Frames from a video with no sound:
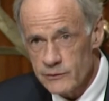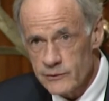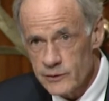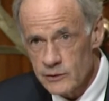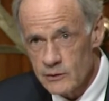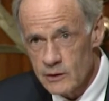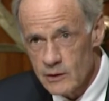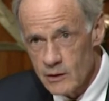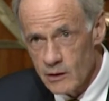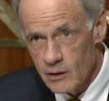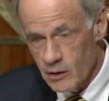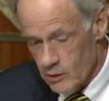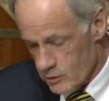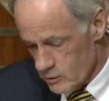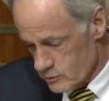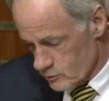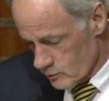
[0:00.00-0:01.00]
of their
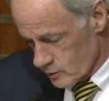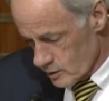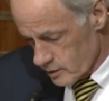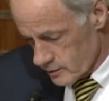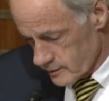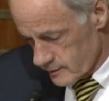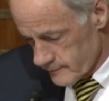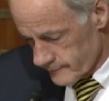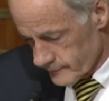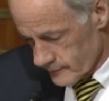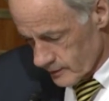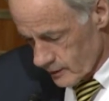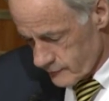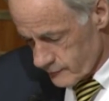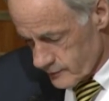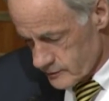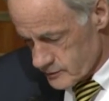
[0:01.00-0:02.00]
hard work.
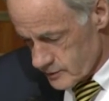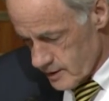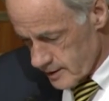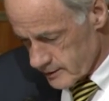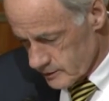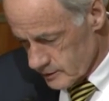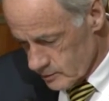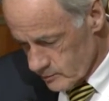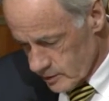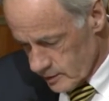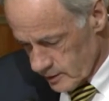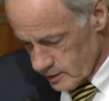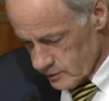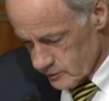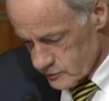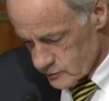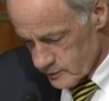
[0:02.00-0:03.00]
Our friends in academia and
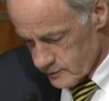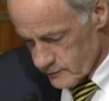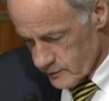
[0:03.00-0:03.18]
industry